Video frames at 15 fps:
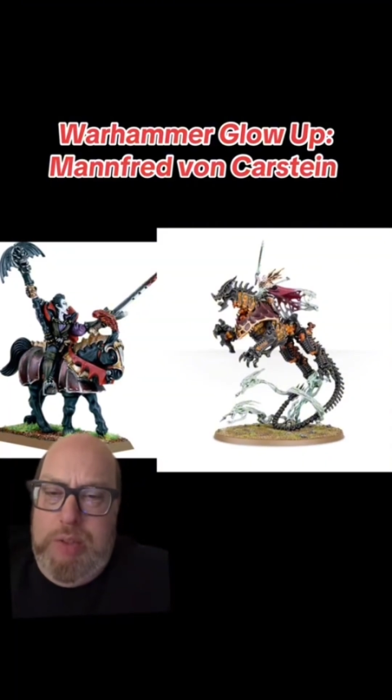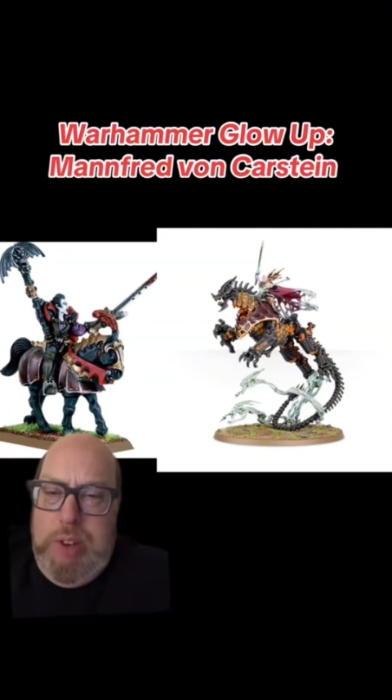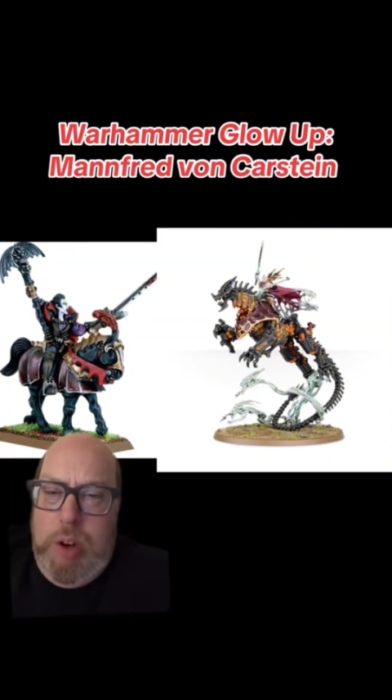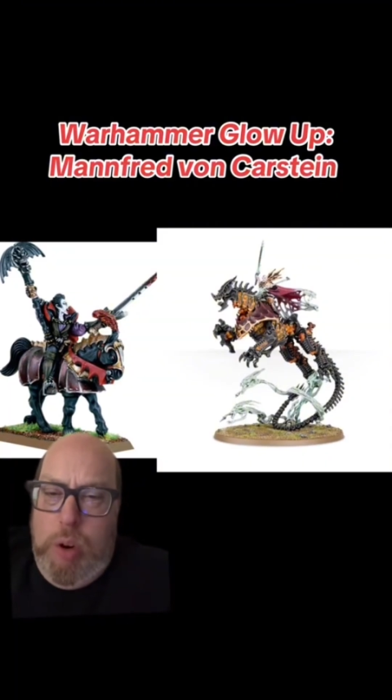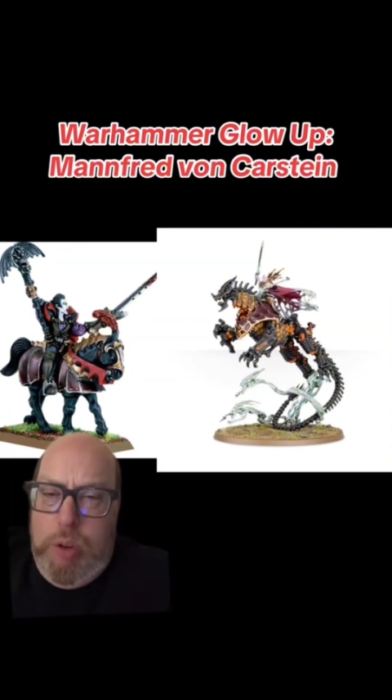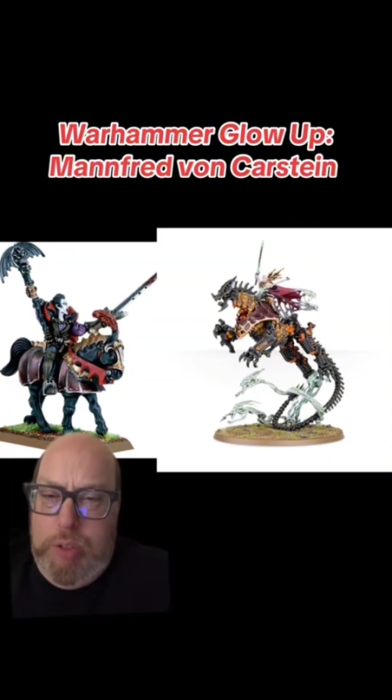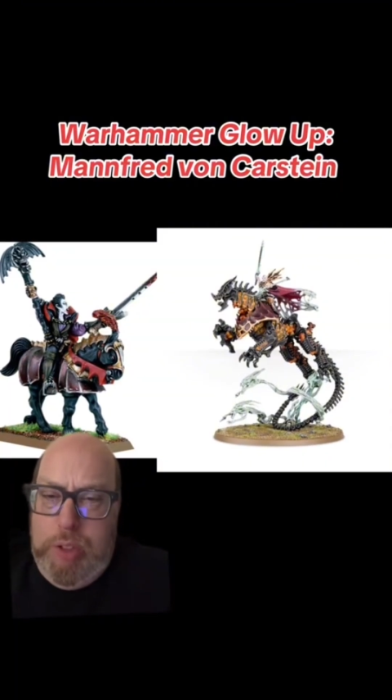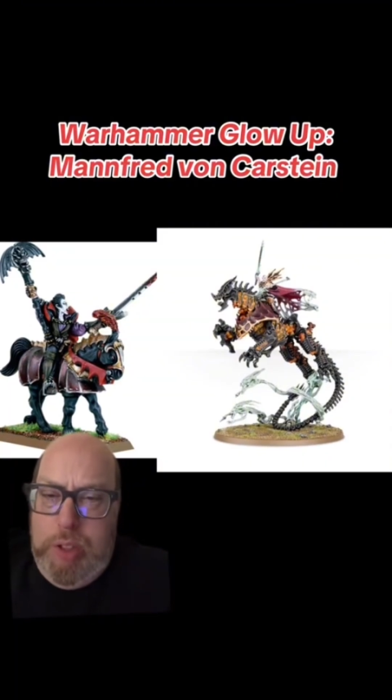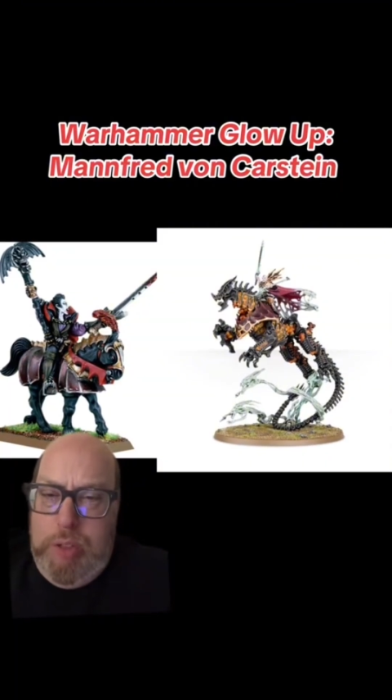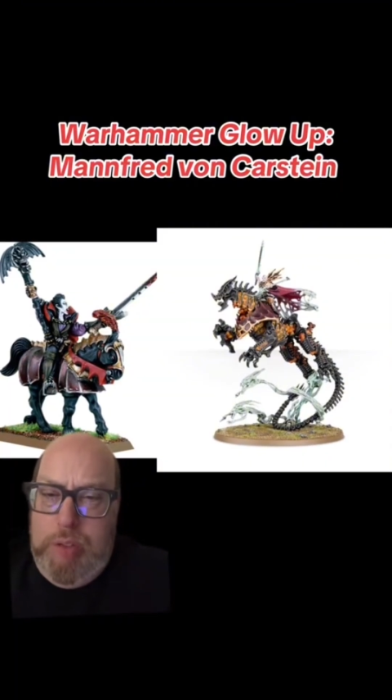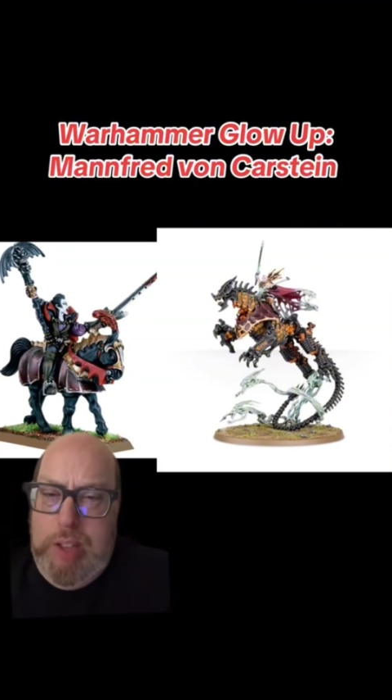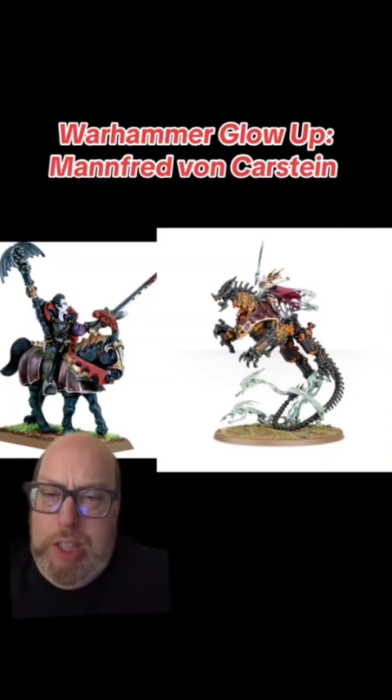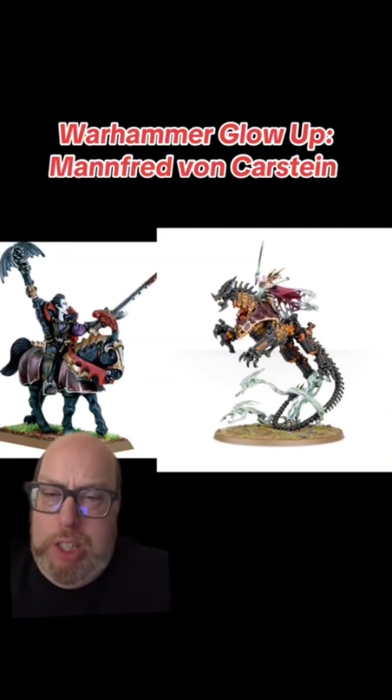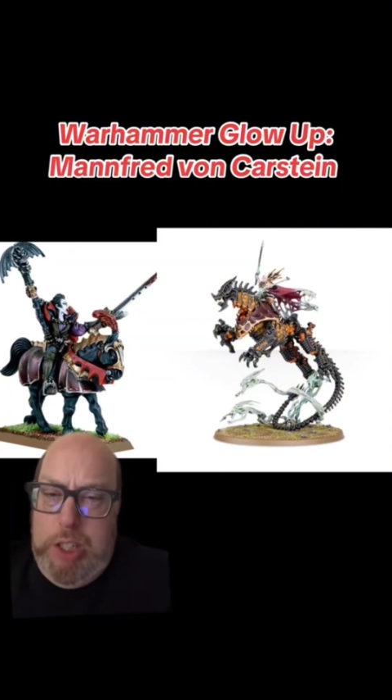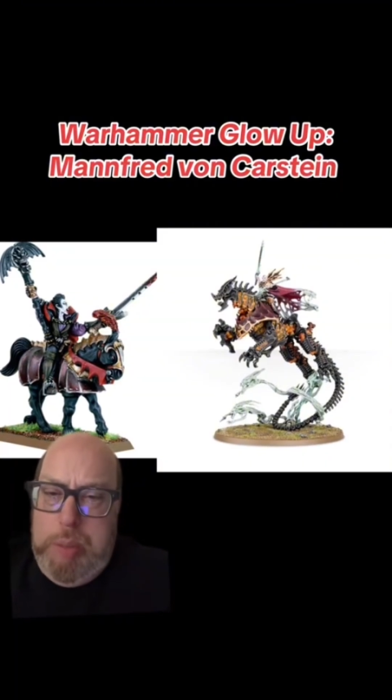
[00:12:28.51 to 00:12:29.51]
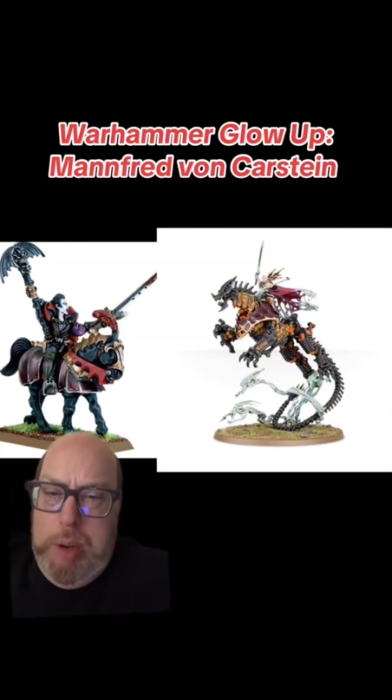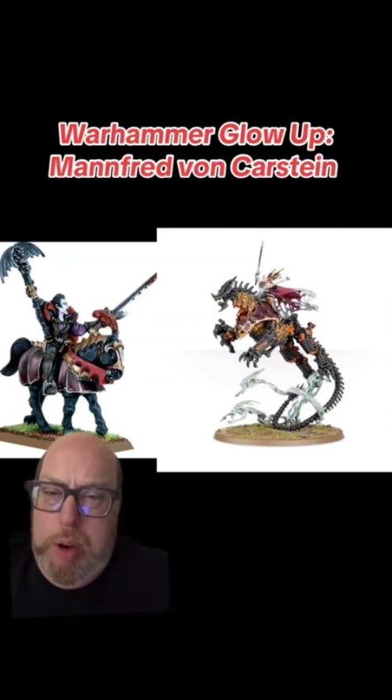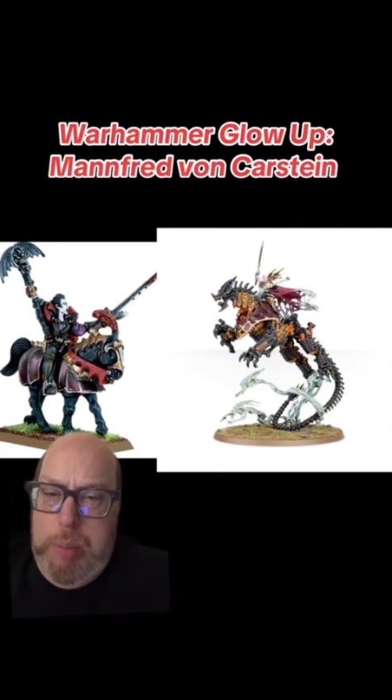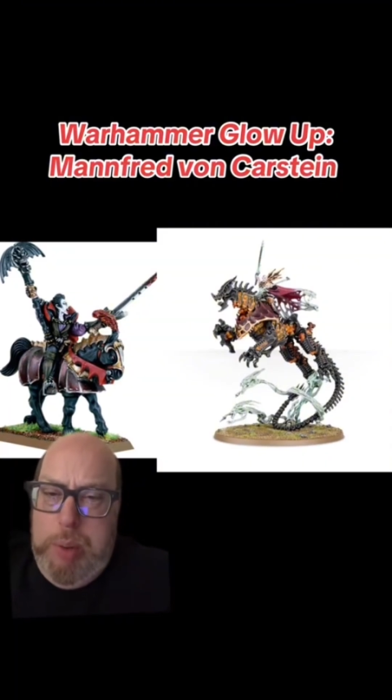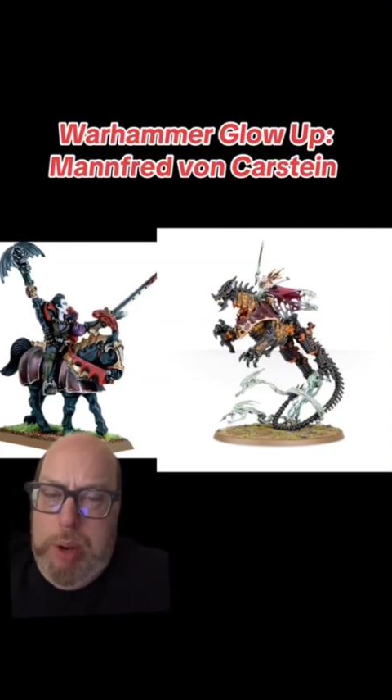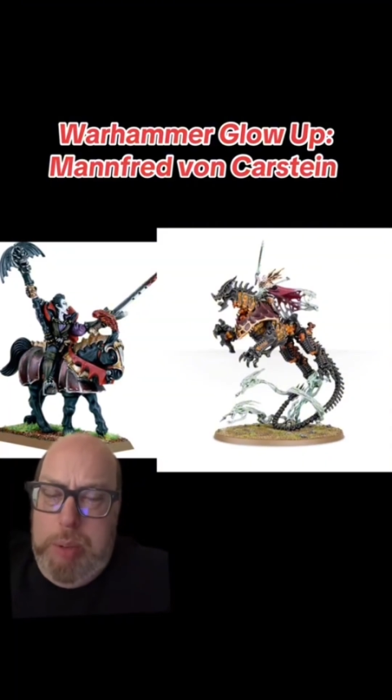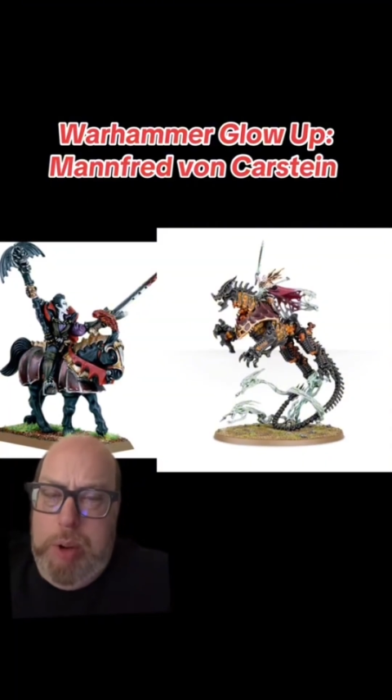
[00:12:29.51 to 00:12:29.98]
that often in Fantasy Battle
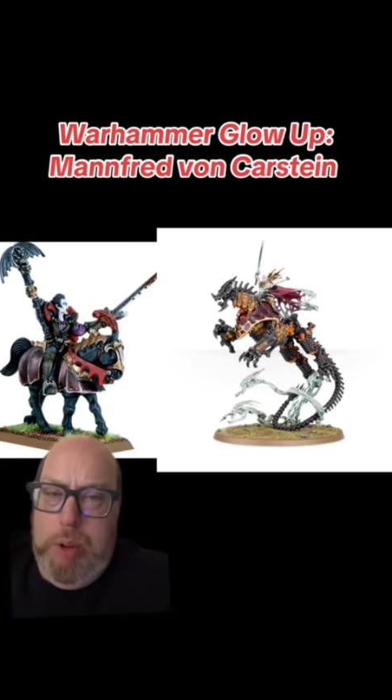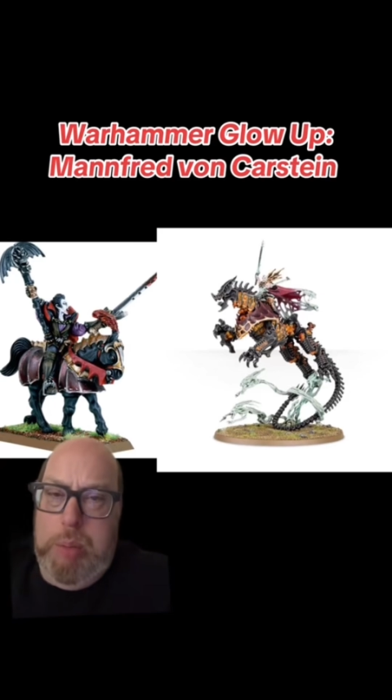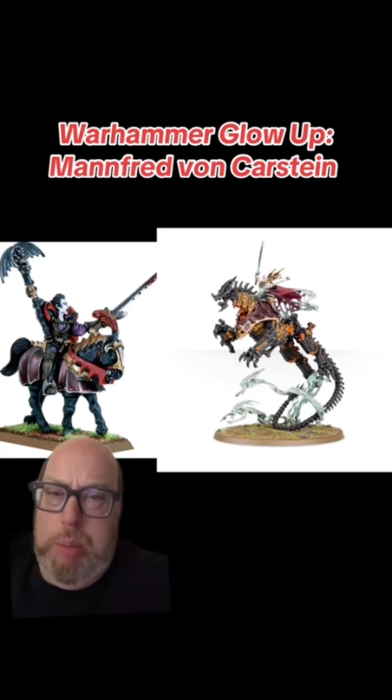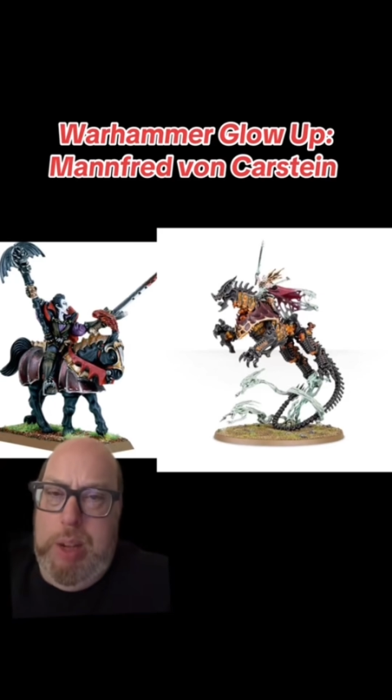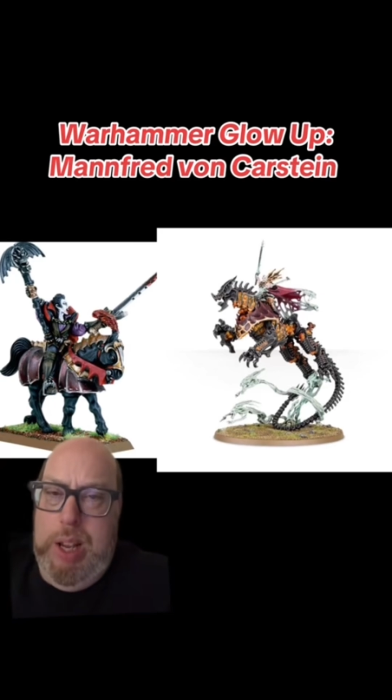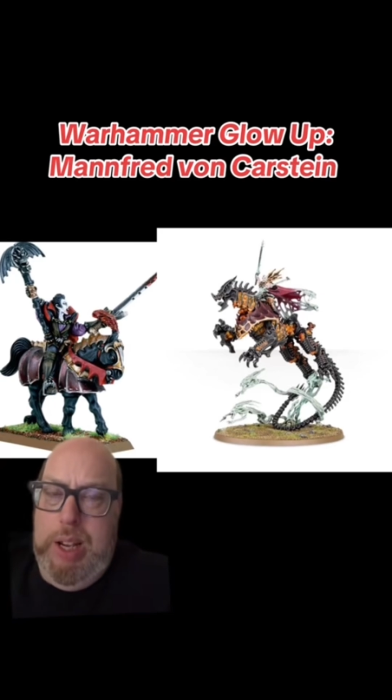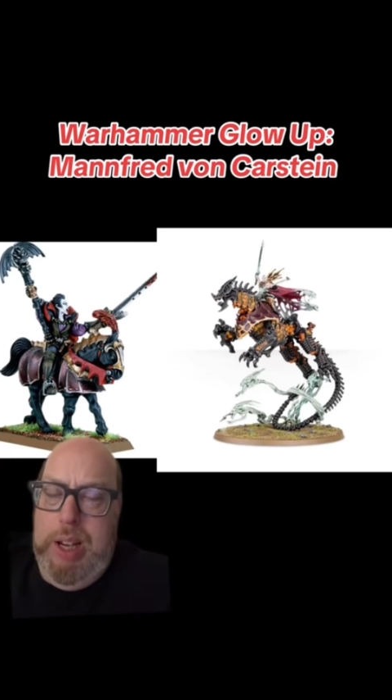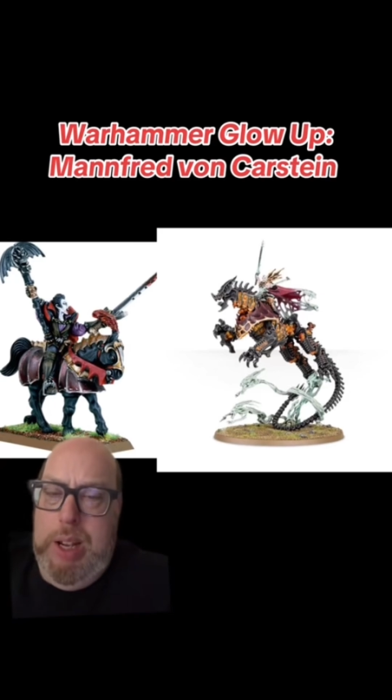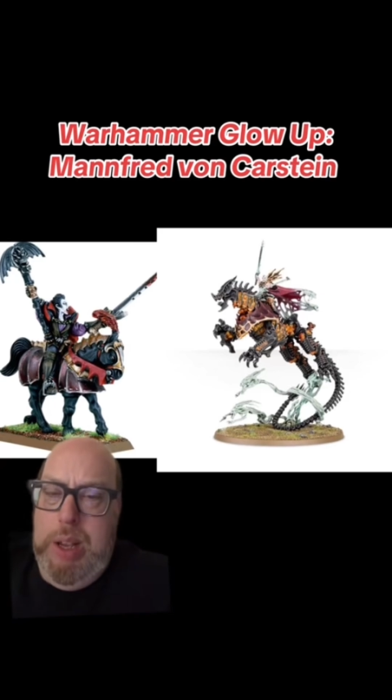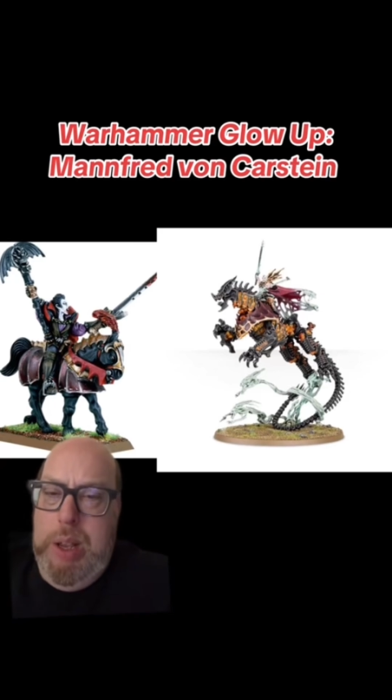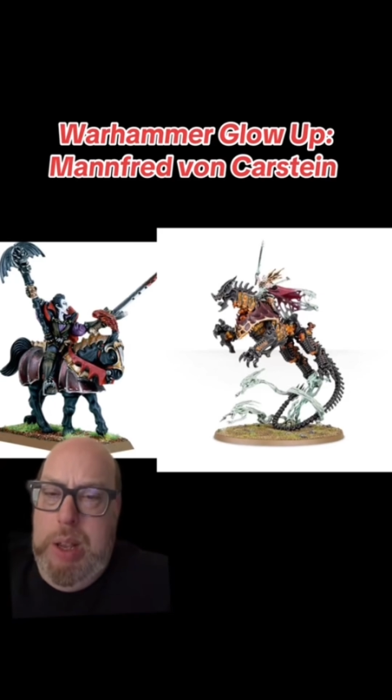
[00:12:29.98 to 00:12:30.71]
back when I was playing it,